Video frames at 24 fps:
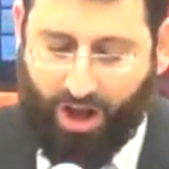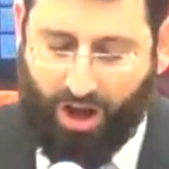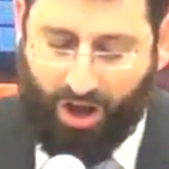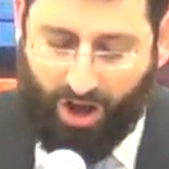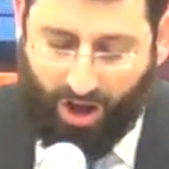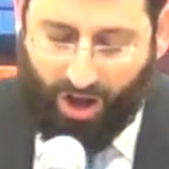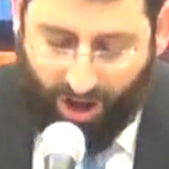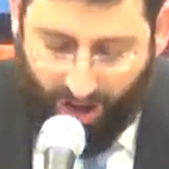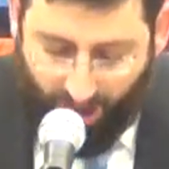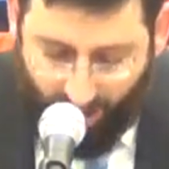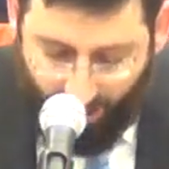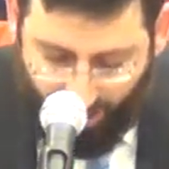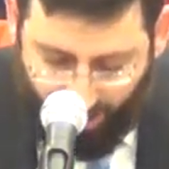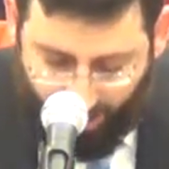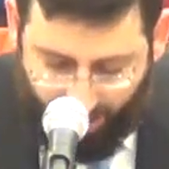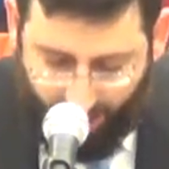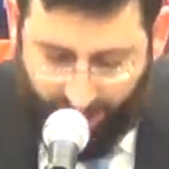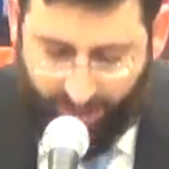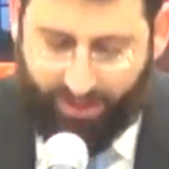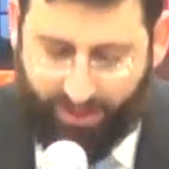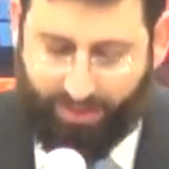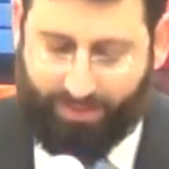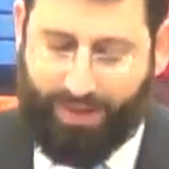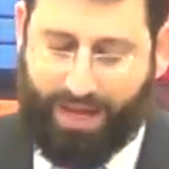
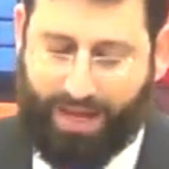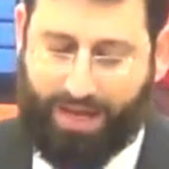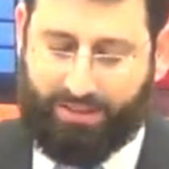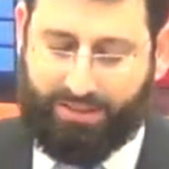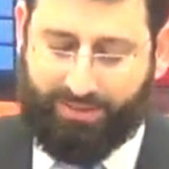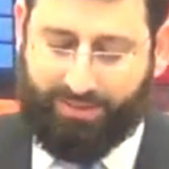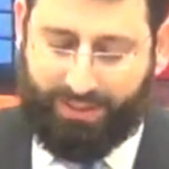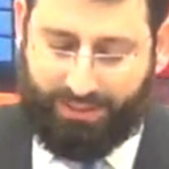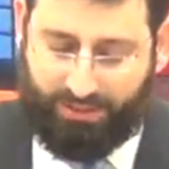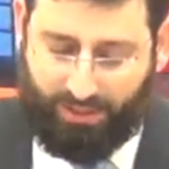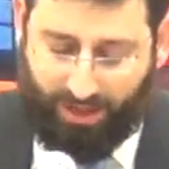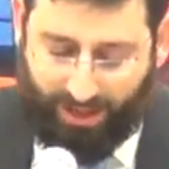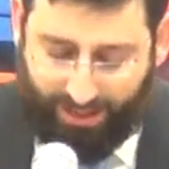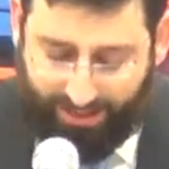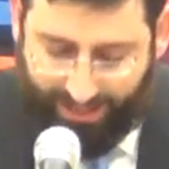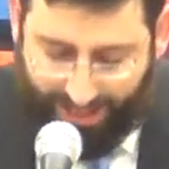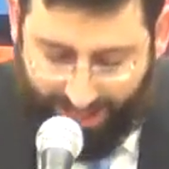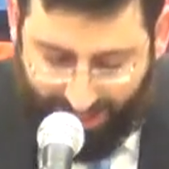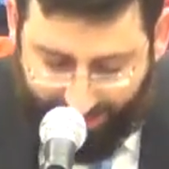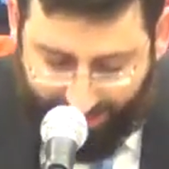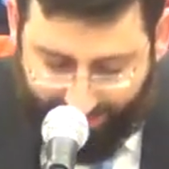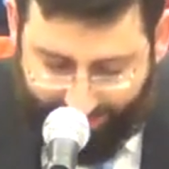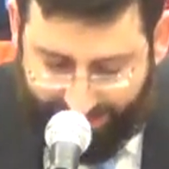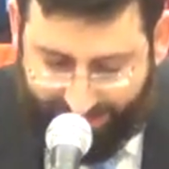Hahar, the mountain is called
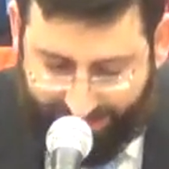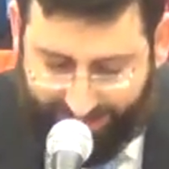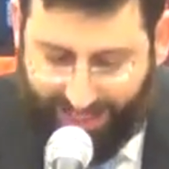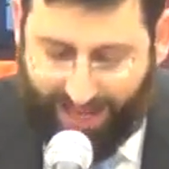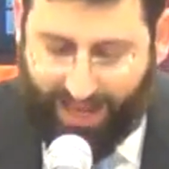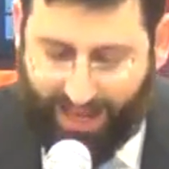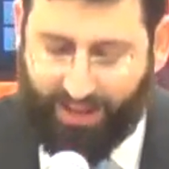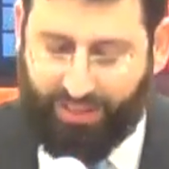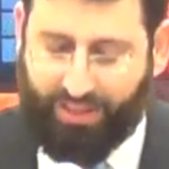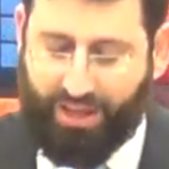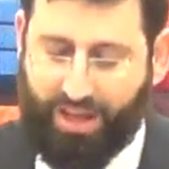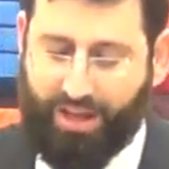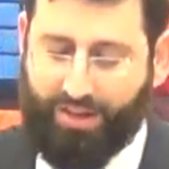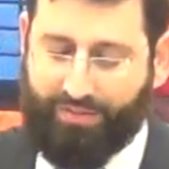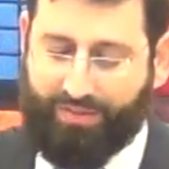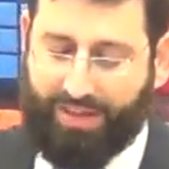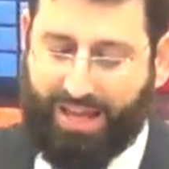Negev, the south.